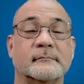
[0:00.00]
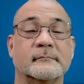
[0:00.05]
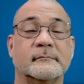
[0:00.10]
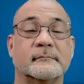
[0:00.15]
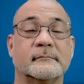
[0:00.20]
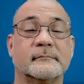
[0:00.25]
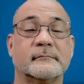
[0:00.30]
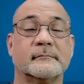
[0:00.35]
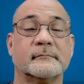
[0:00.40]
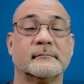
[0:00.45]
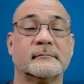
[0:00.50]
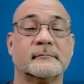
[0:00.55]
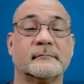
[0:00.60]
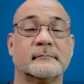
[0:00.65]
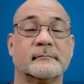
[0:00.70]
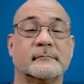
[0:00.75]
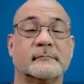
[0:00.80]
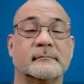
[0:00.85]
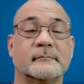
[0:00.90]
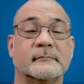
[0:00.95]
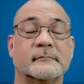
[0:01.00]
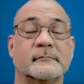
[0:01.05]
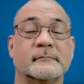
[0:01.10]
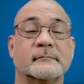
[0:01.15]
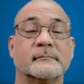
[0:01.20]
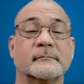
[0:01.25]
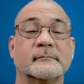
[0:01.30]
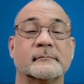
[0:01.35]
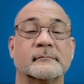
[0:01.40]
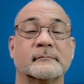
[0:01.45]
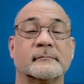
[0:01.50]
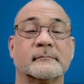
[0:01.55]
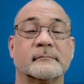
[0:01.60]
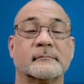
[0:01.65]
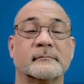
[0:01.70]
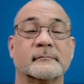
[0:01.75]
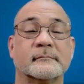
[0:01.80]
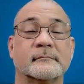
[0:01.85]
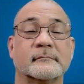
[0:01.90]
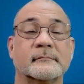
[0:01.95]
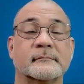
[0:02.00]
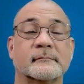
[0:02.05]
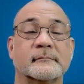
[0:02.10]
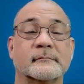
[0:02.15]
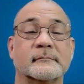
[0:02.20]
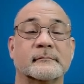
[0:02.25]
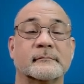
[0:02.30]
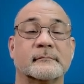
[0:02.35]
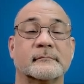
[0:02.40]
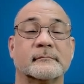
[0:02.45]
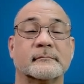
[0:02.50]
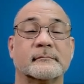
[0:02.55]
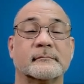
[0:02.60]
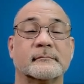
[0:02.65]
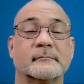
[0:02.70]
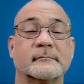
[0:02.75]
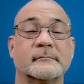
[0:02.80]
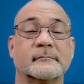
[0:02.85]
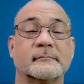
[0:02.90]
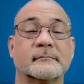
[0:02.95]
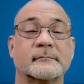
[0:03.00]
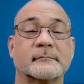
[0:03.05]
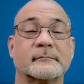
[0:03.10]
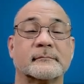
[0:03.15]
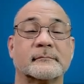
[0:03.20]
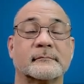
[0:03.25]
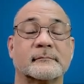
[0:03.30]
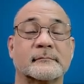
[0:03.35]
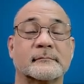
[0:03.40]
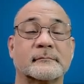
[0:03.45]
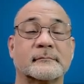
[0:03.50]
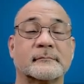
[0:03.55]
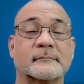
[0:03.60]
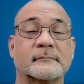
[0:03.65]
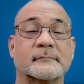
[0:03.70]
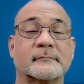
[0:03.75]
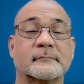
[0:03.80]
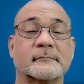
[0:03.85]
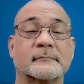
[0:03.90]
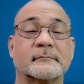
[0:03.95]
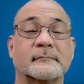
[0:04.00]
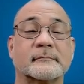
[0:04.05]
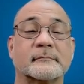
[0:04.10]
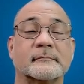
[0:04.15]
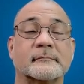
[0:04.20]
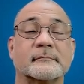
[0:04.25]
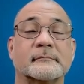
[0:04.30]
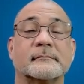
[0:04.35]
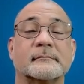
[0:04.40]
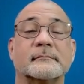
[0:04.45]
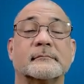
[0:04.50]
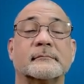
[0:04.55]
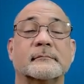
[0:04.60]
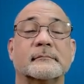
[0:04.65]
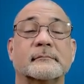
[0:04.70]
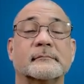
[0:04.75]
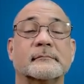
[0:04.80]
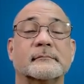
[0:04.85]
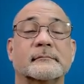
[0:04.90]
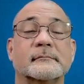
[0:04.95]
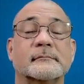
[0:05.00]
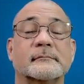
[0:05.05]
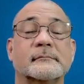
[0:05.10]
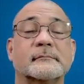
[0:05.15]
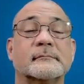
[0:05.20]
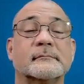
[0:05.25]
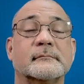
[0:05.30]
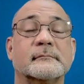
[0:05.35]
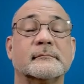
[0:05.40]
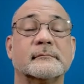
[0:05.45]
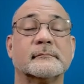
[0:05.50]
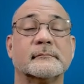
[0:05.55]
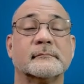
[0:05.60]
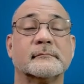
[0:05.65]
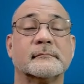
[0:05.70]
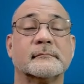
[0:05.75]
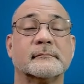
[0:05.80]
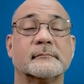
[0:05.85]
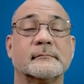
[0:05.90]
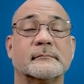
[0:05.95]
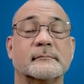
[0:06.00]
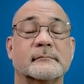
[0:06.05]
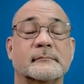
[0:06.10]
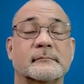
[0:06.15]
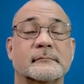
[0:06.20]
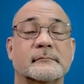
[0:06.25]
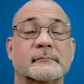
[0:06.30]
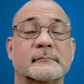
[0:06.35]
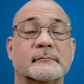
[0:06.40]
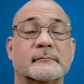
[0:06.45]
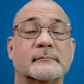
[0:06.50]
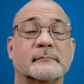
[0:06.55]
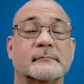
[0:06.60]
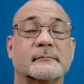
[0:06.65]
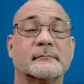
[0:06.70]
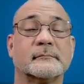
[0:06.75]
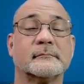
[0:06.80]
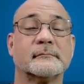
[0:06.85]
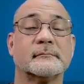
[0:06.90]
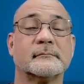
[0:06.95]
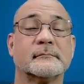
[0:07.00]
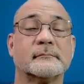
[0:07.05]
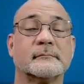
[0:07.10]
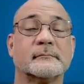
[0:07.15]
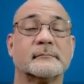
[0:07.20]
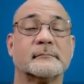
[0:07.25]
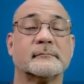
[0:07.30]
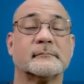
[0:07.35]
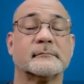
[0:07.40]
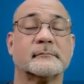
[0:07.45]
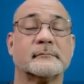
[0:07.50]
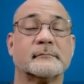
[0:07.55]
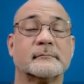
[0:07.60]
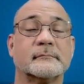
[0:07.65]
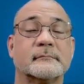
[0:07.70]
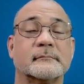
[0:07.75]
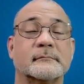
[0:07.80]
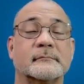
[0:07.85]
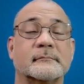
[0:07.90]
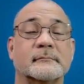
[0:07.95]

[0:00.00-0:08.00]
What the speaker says: The person shown says nothing.